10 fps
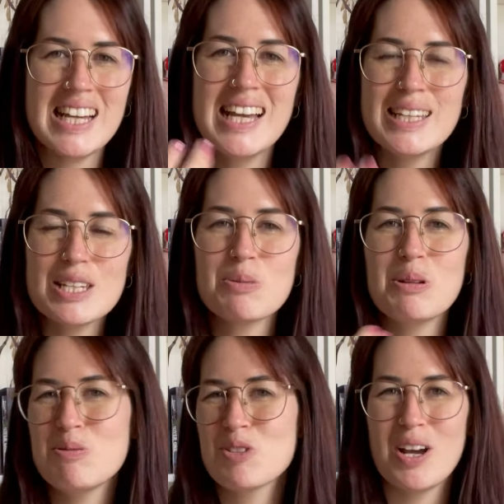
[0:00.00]
guess what he
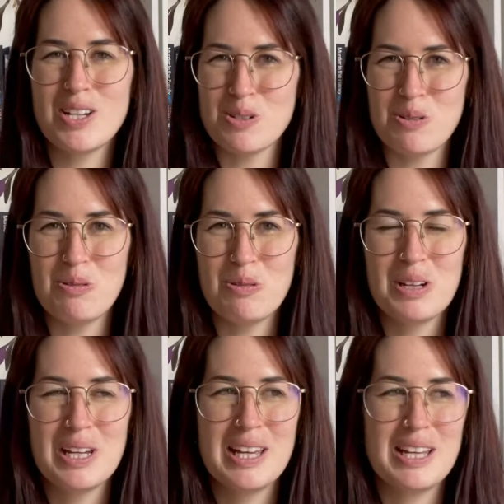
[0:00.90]
was trying to do
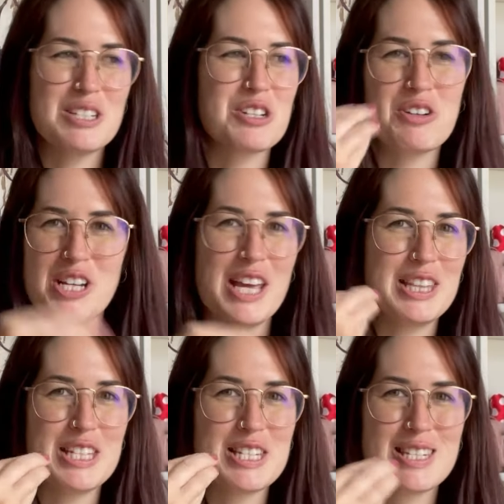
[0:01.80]
is create
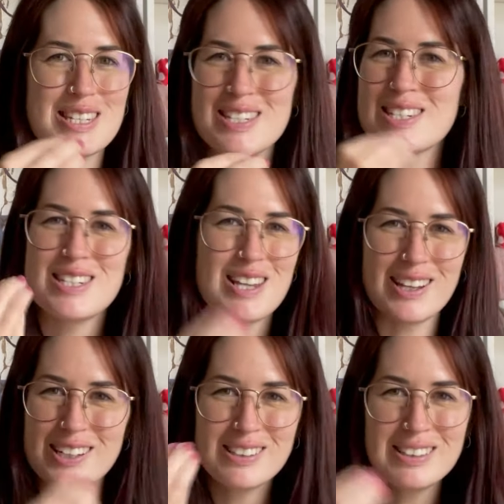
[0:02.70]
this
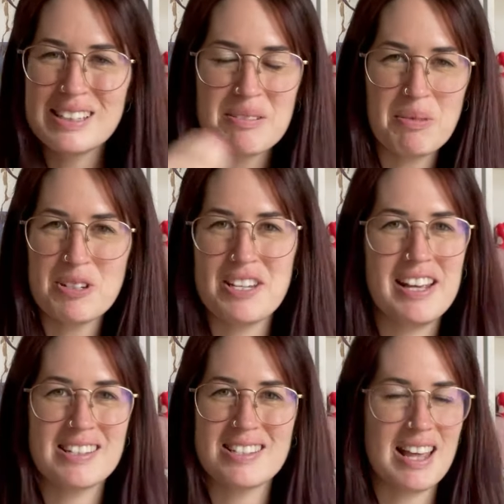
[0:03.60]
cycle in
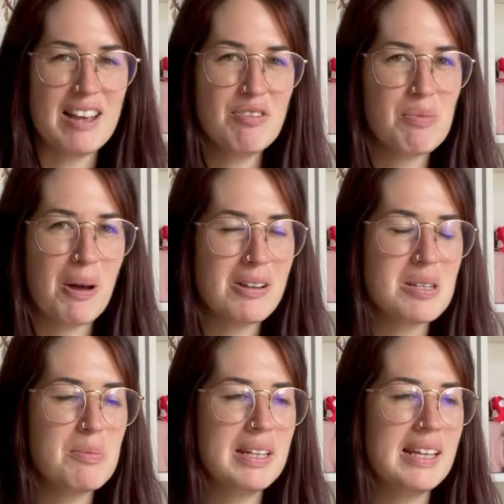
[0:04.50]
Murtagh's life,
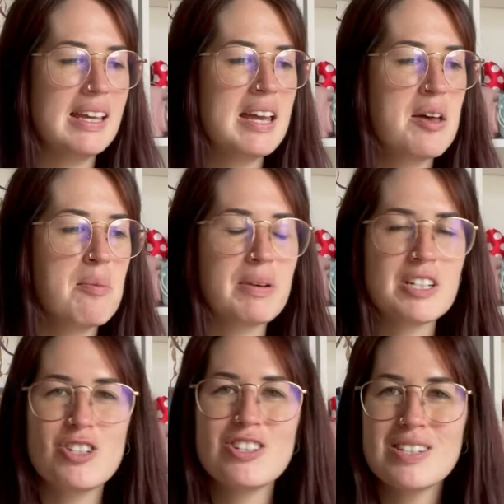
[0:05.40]
possibly. But it
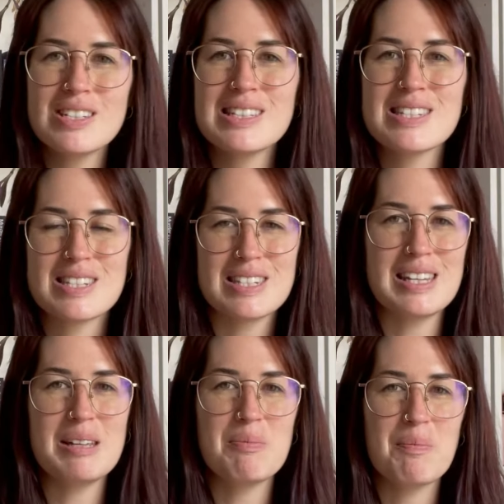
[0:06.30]
just didn't
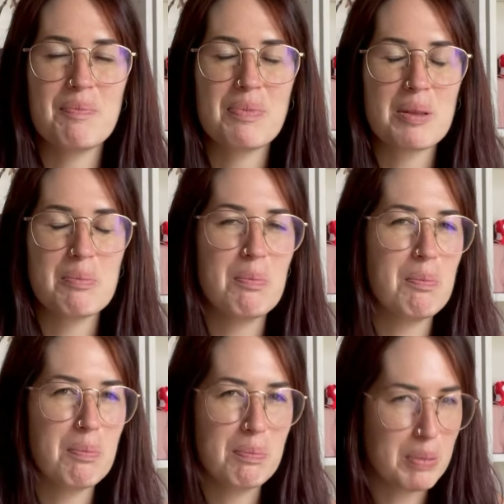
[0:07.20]
seem
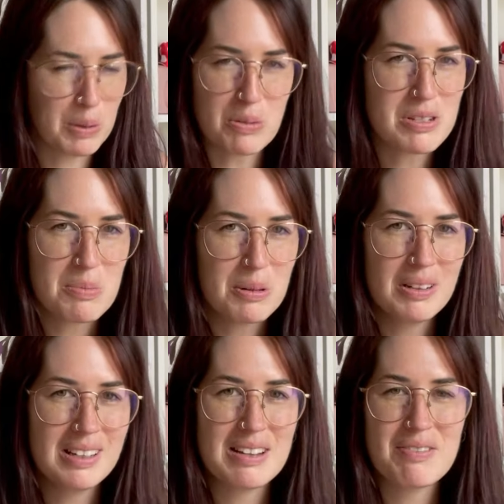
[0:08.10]

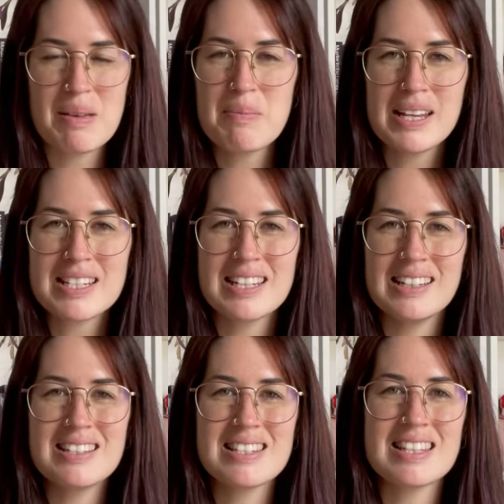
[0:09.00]
plausible, if that makes
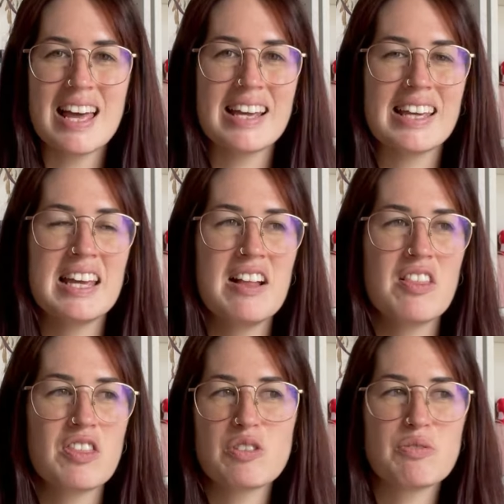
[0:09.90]
sense. Like,
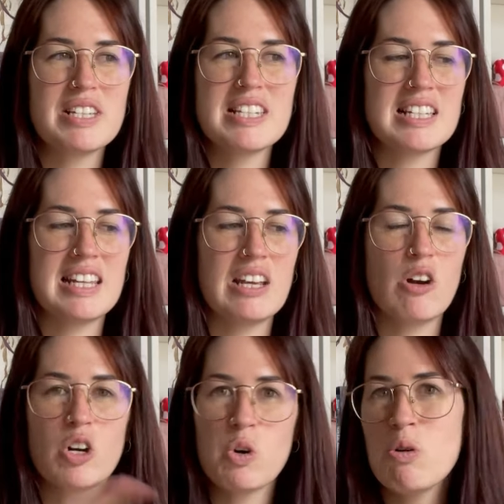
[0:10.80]
the reason he
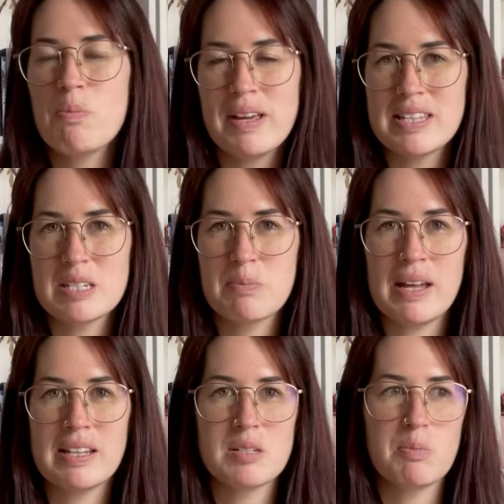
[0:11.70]
got caught by the
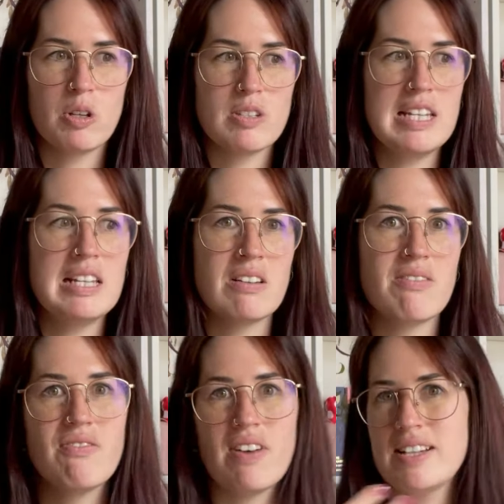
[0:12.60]
spell is because he didn't
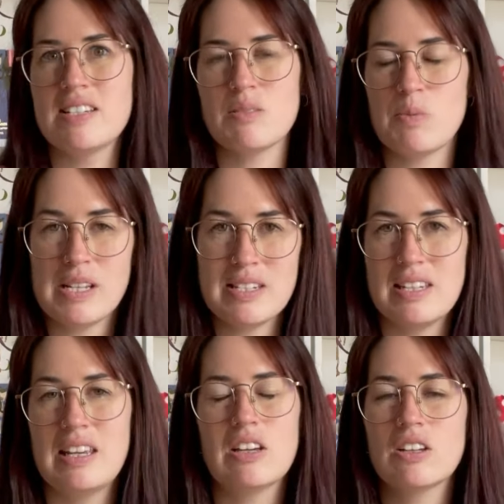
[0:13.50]
fight as well as
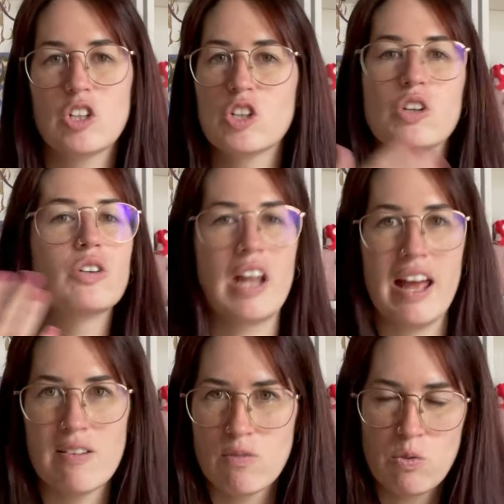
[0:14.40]
he could
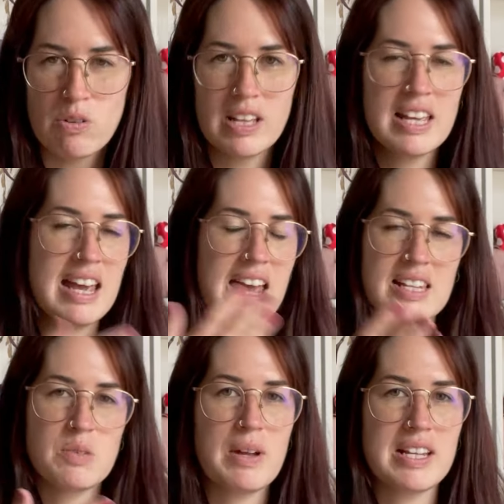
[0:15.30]
have, or
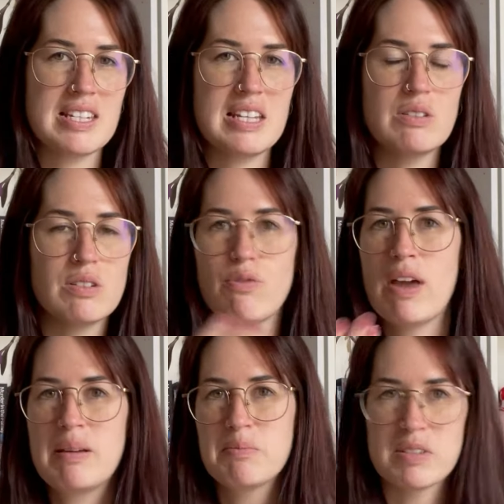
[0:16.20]
as well as he was
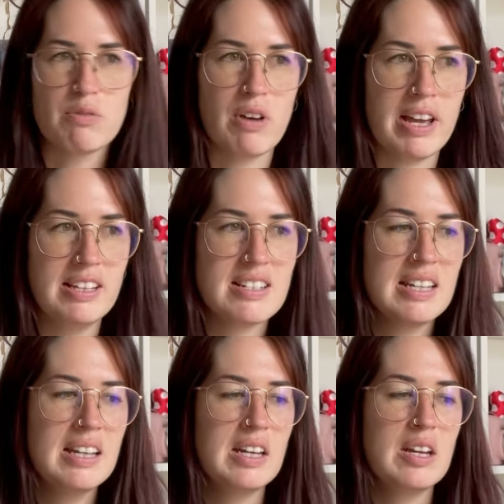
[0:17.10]
famed to fight.
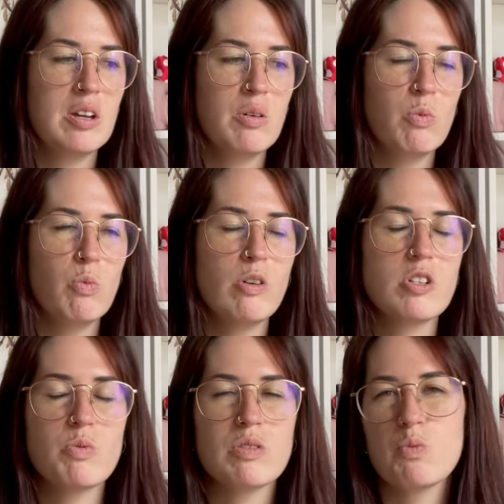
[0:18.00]
Which
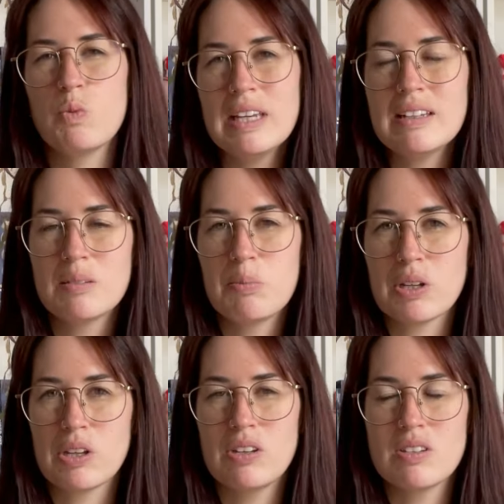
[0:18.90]
was weird,
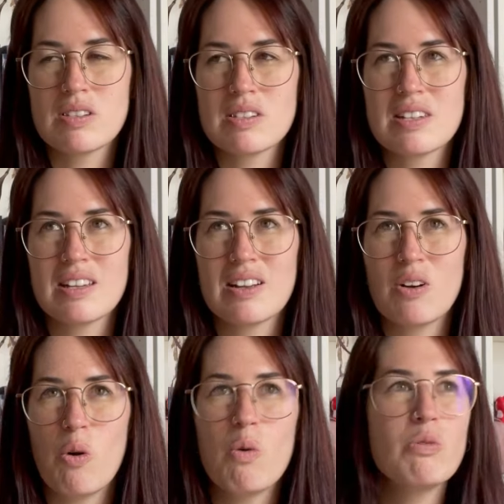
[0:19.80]
because
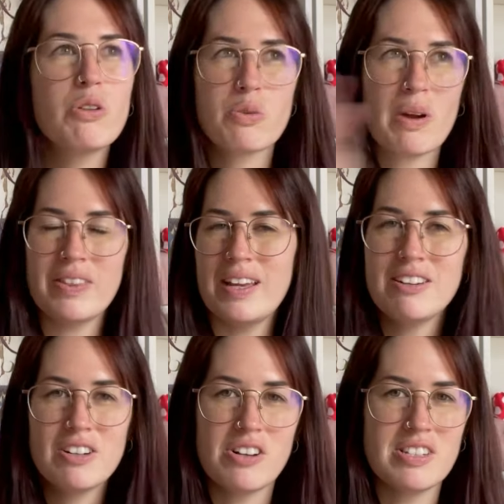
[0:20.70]
all throughout the
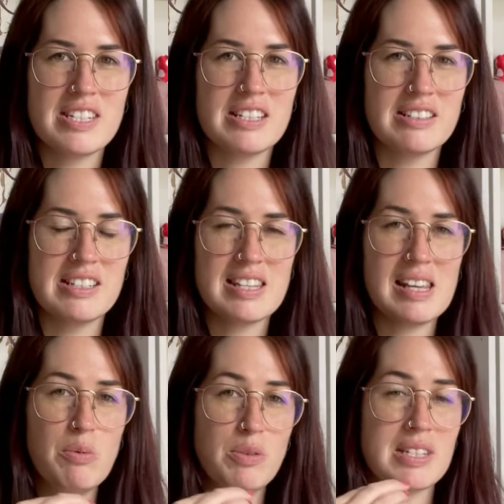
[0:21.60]
Aragorn series, he
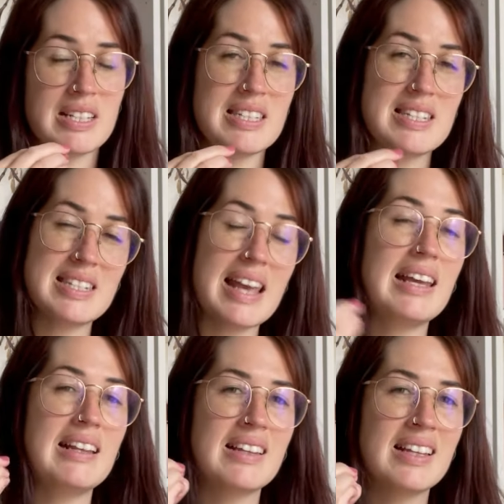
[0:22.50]
was an
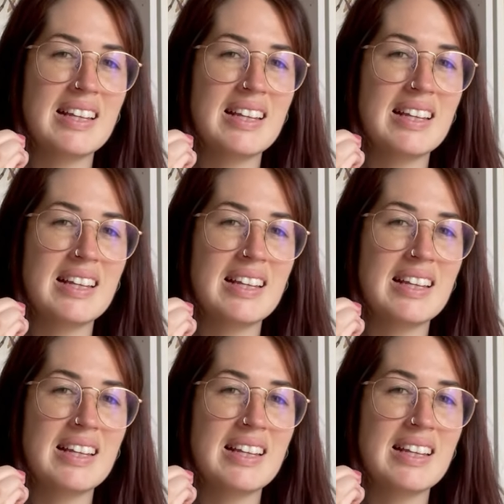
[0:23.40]
insane